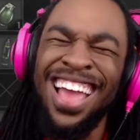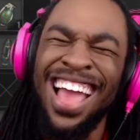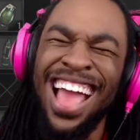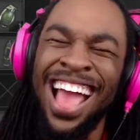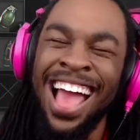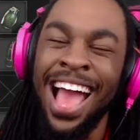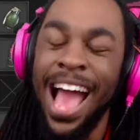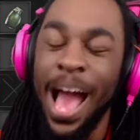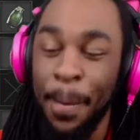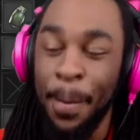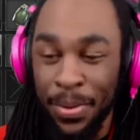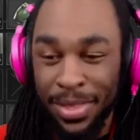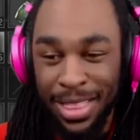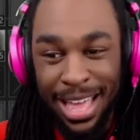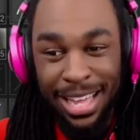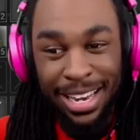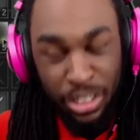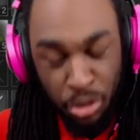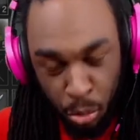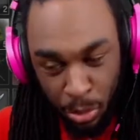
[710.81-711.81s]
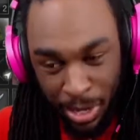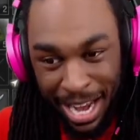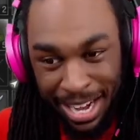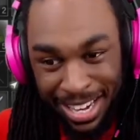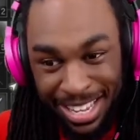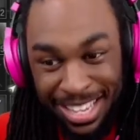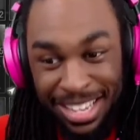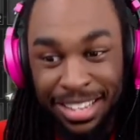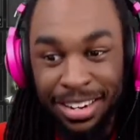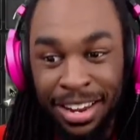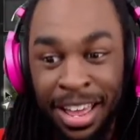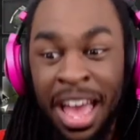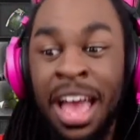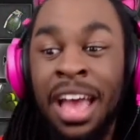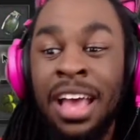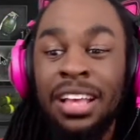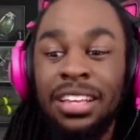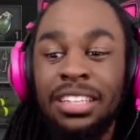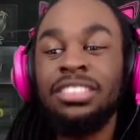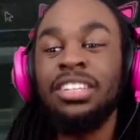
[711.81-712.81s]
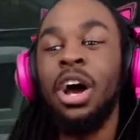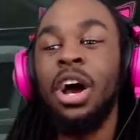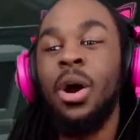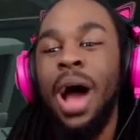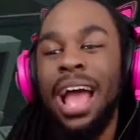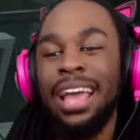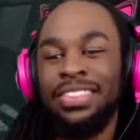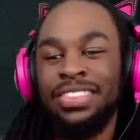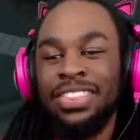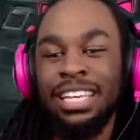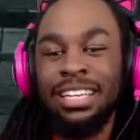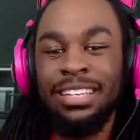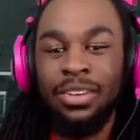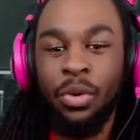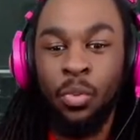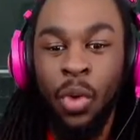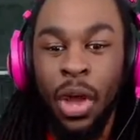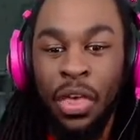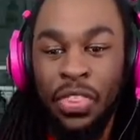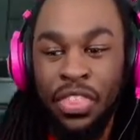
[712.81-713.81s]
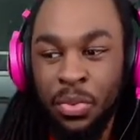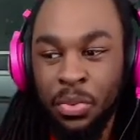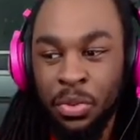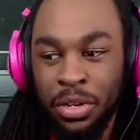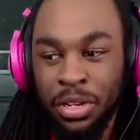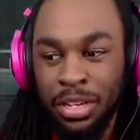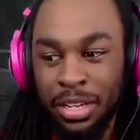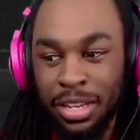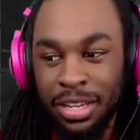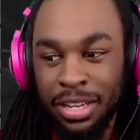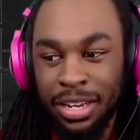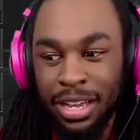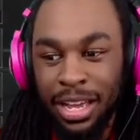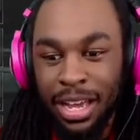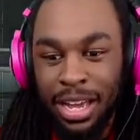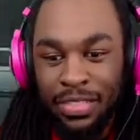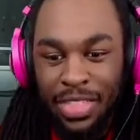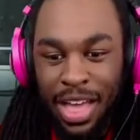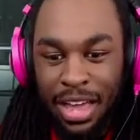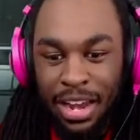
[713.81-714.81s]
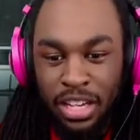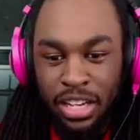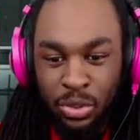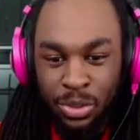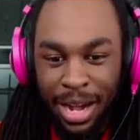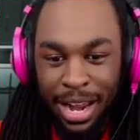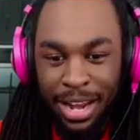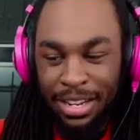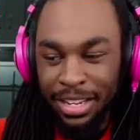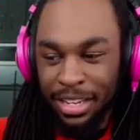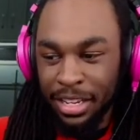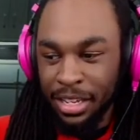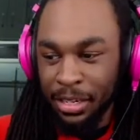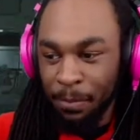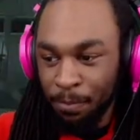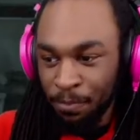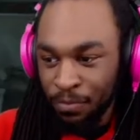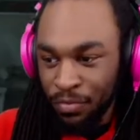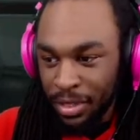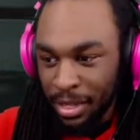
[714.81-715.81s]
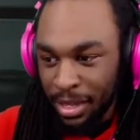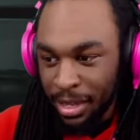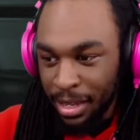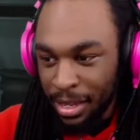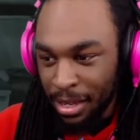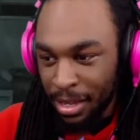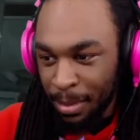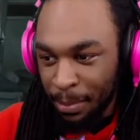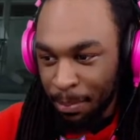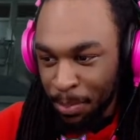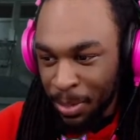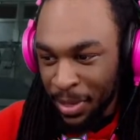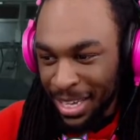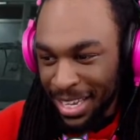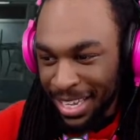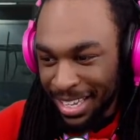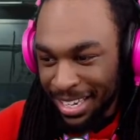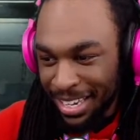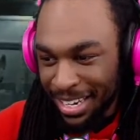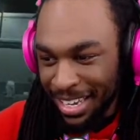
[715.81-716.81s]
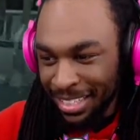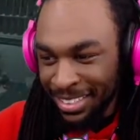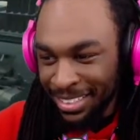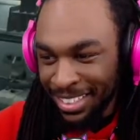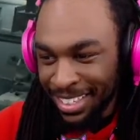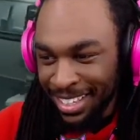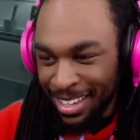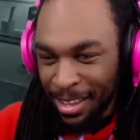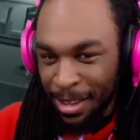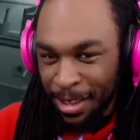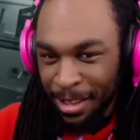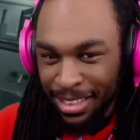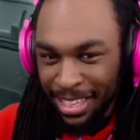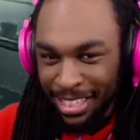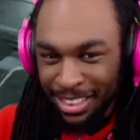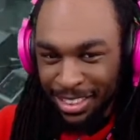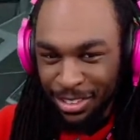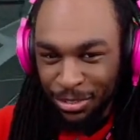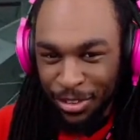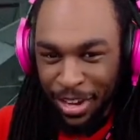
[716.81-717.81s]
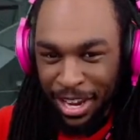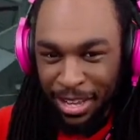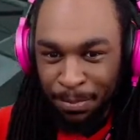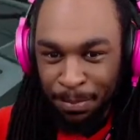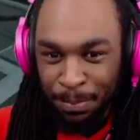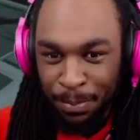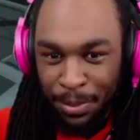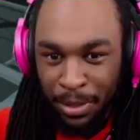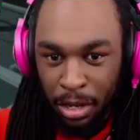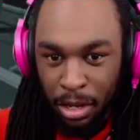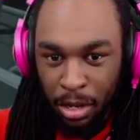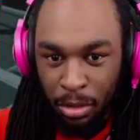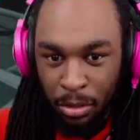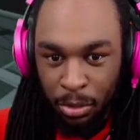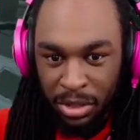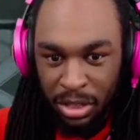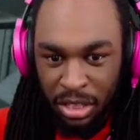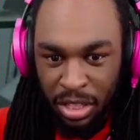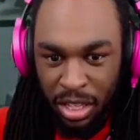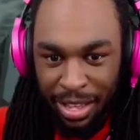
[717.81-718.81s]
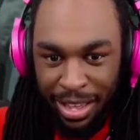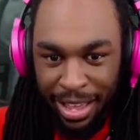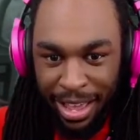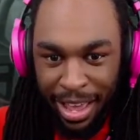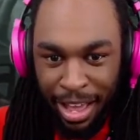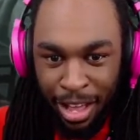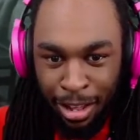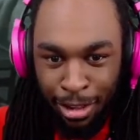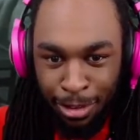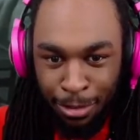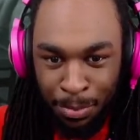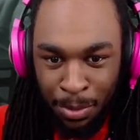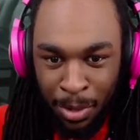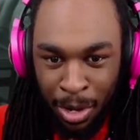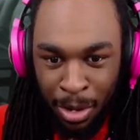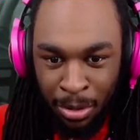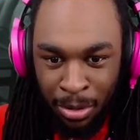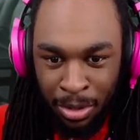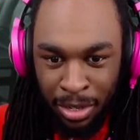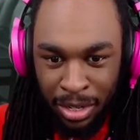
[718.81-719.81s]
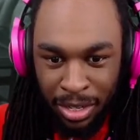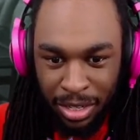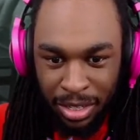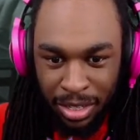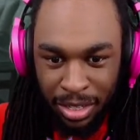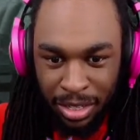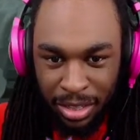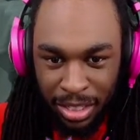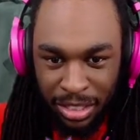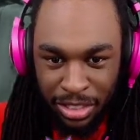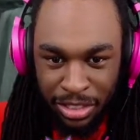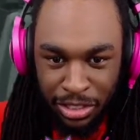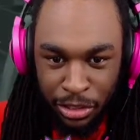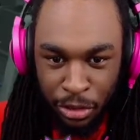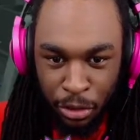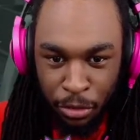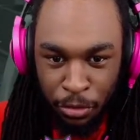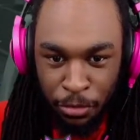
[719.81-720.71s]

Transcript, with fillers: but that is what I need. So, I think I think we're good. That is what I need. Pee in it. Let the rain What the hell, bro? This dude